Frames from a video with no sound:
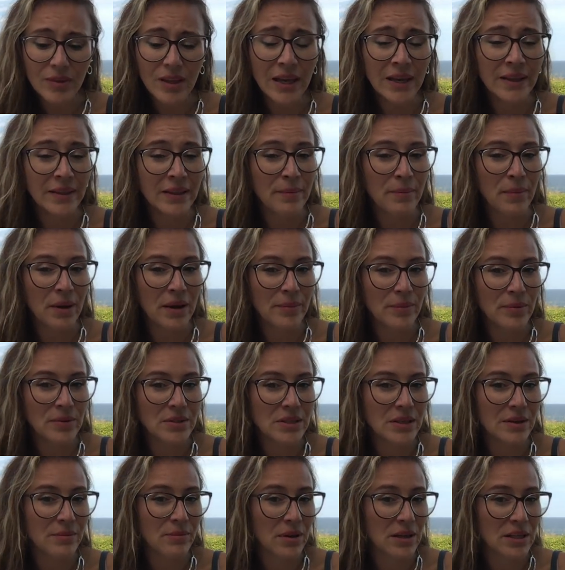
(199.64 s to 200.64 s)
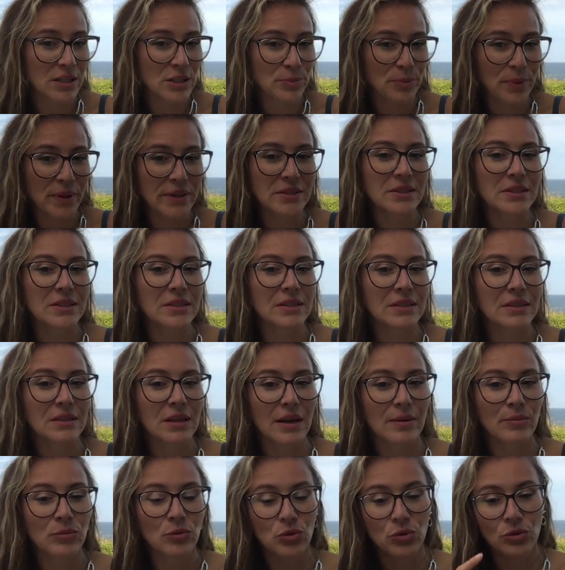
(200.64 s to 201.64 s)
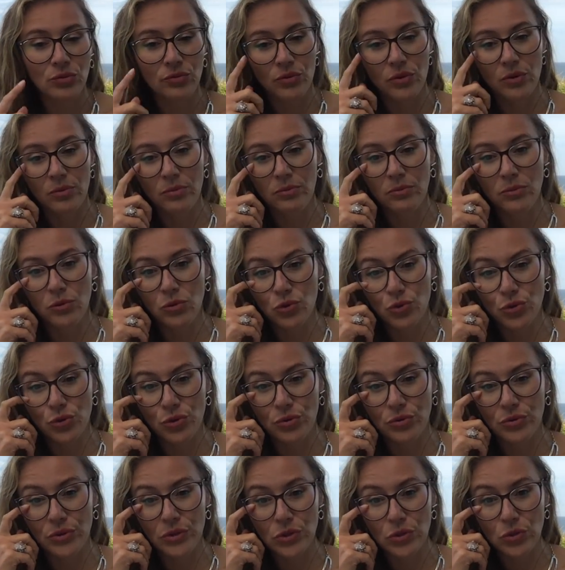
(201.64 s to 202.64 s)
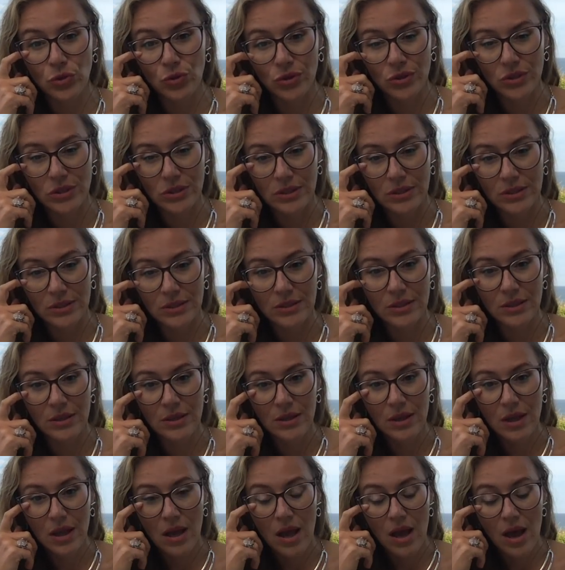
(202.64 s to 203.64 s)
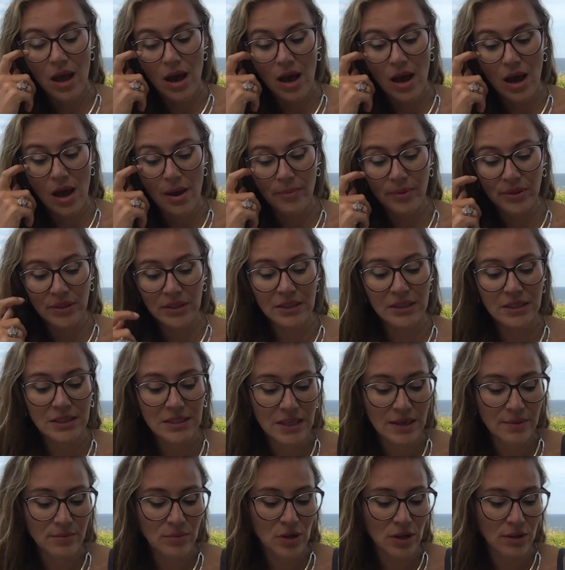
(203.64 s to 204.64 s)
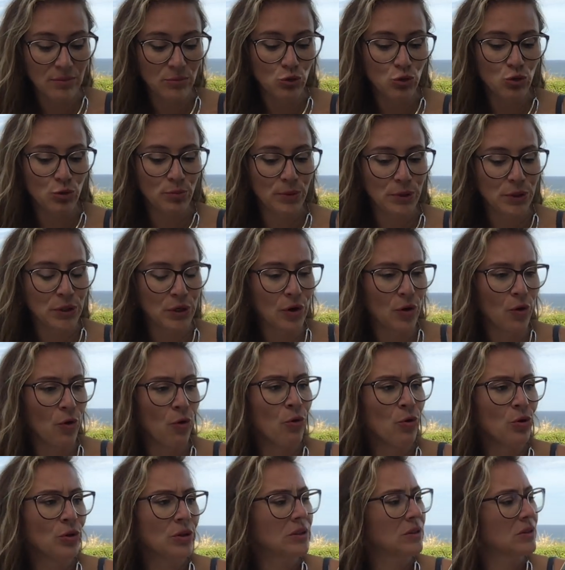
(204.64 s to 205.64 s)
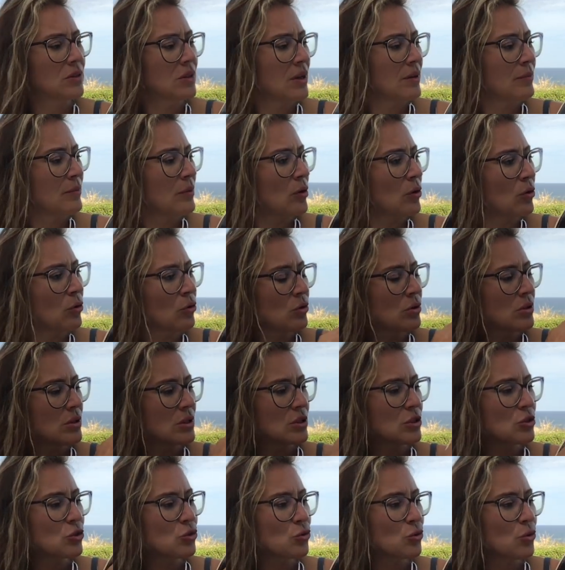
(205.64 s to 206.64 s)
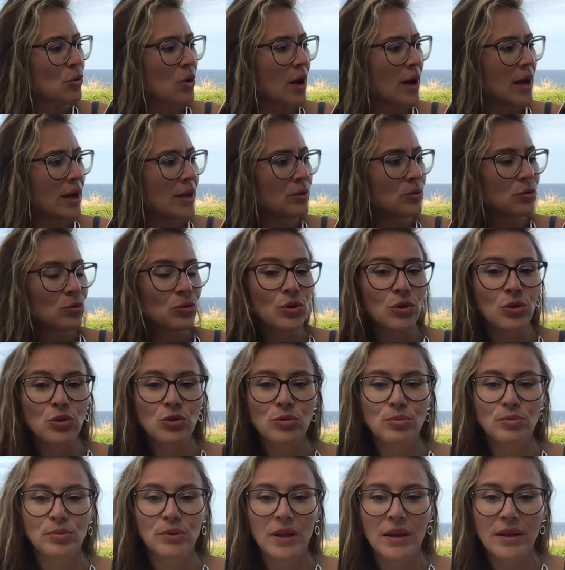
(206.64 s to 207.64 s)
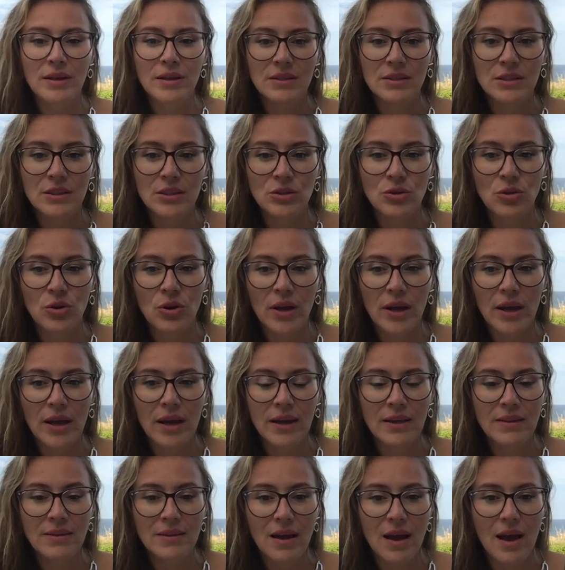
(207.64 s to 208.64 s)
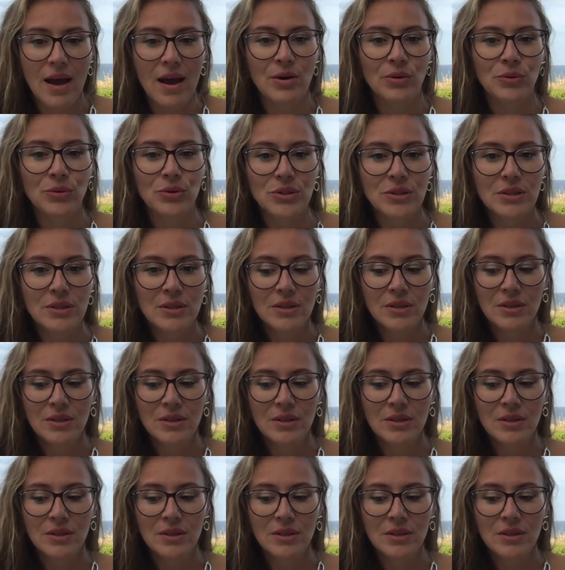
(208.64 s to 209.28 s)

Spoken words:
And there might be some expenses that come to you from mutual resources. But at the same time, Jupiter all the time holds a trine to those planets in your 8th house.